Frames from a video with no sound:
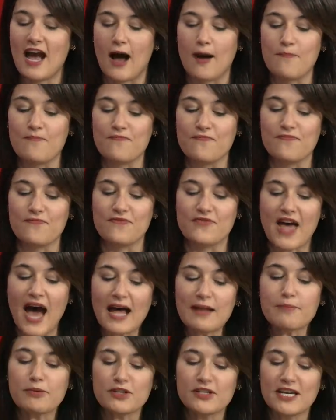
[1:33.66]
Um,
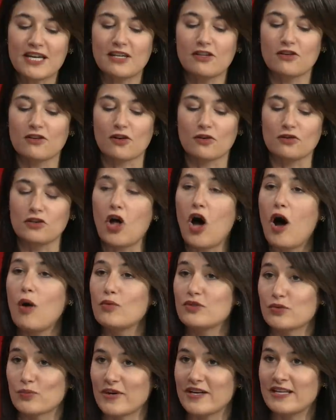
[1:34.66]
that particular
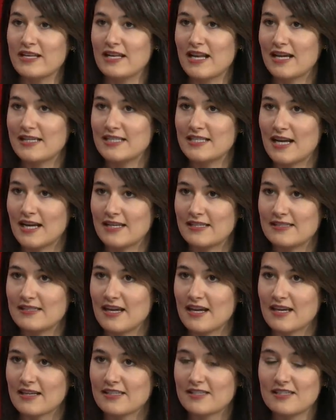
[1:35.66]
law was written in
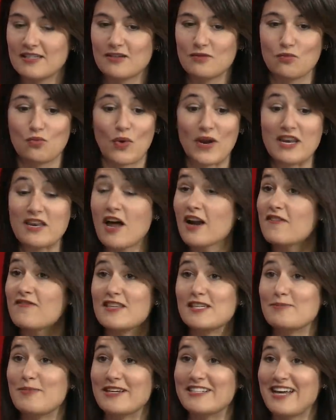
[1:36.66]
1996 when none
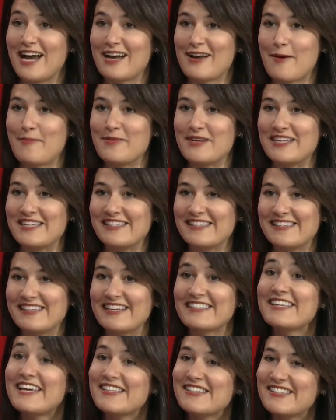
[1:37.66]
of these big tech companies
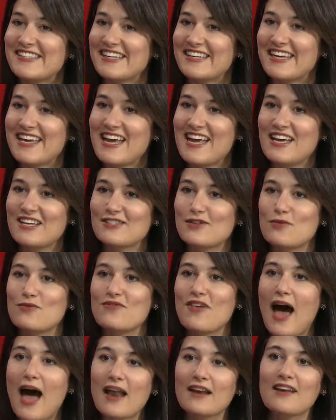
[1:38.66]
existed. So
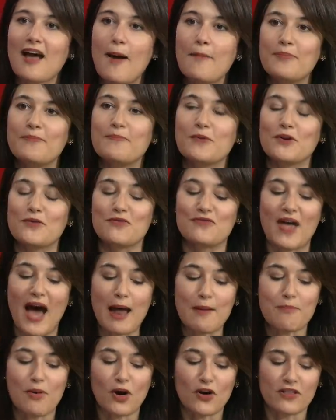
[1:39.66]
that, or
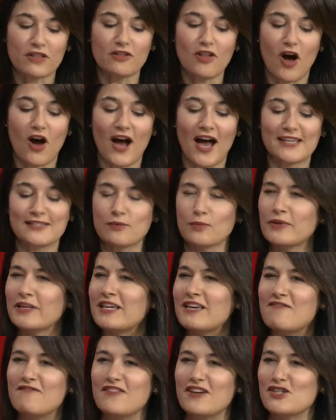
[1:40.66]
that part of the law hasn't
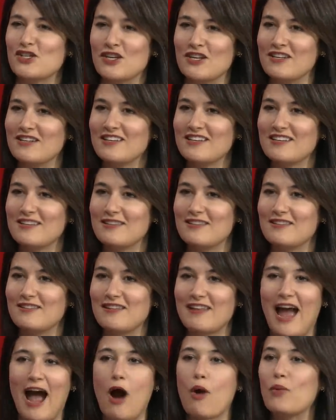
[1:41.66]
really envisioned
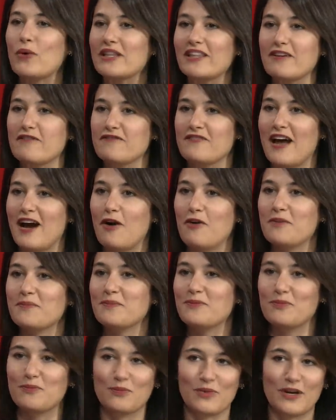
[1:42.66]
how we live now
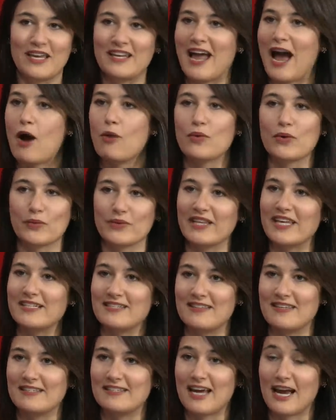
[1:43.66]
in how we
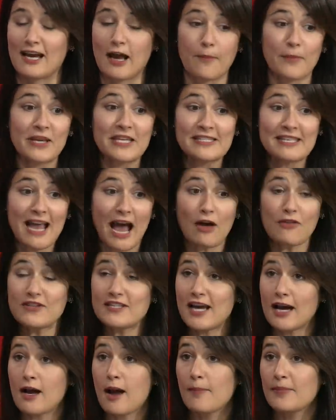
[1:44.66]
relate to these tech companies and how
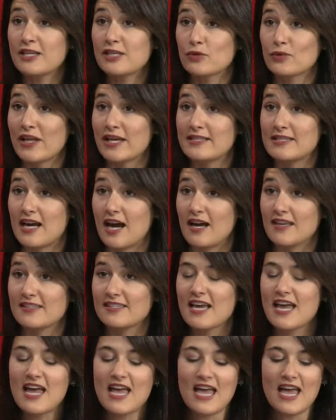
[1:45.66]
the tech companies relate to
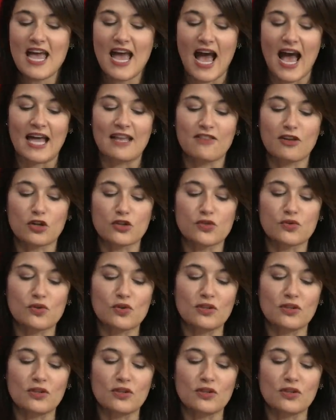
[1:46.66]
us. And there's